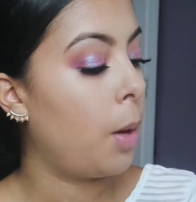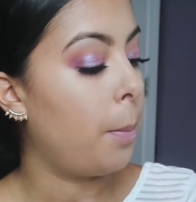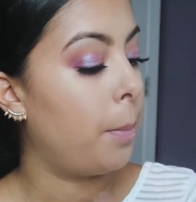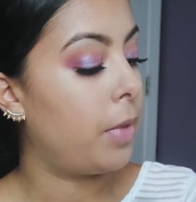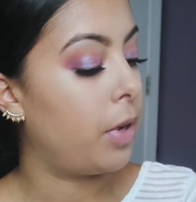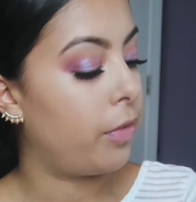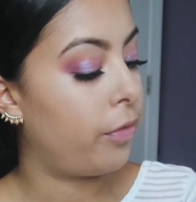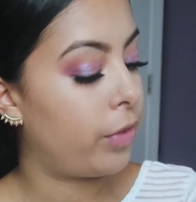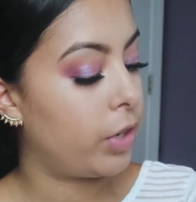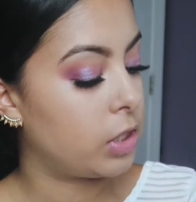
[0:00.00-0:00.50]

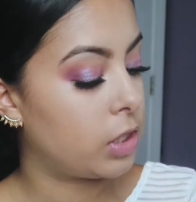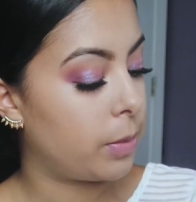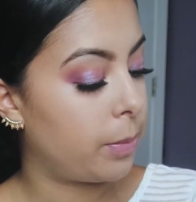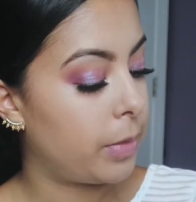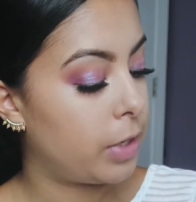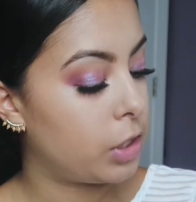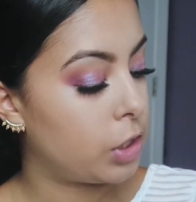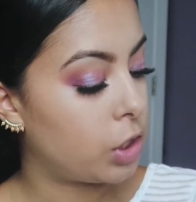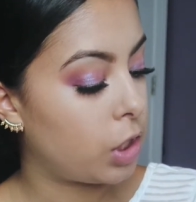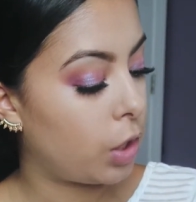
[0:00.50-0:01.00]
But first I'm
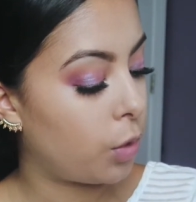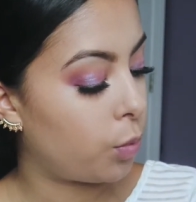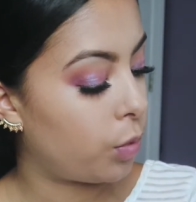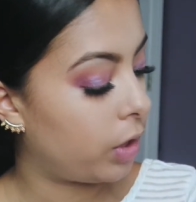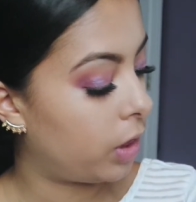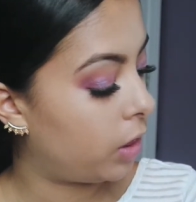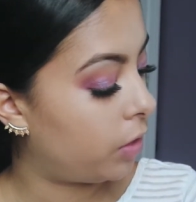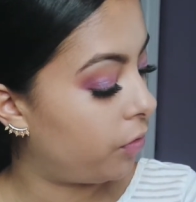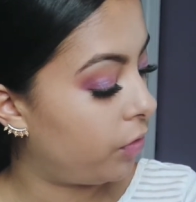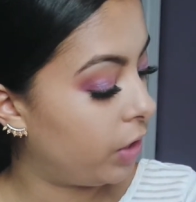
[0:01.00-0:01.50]
going to start
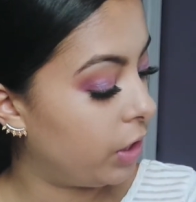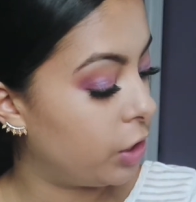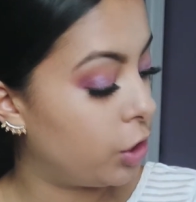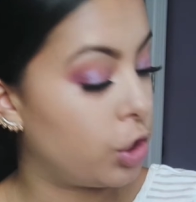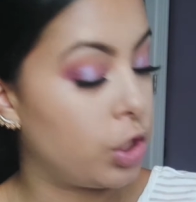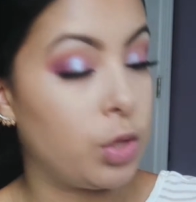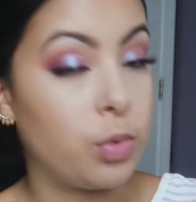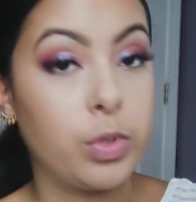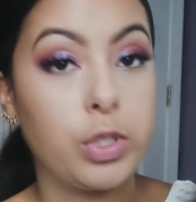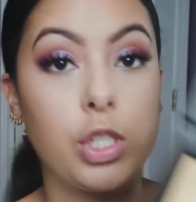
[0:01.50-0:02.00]
with
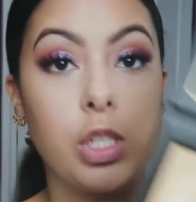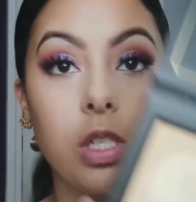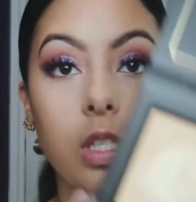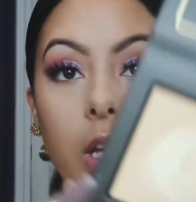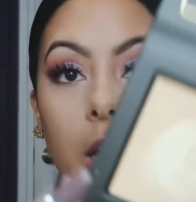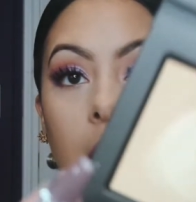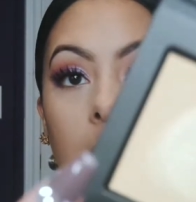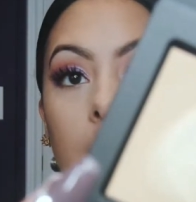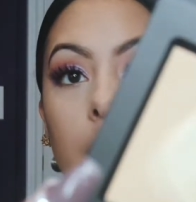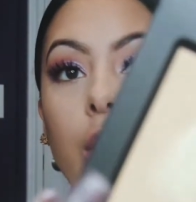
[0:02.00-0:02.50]
BG, which is
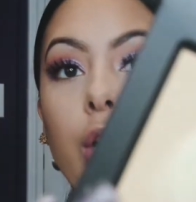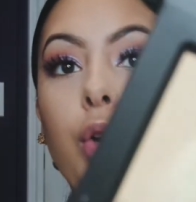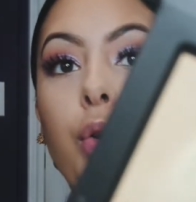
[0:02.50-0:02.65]
a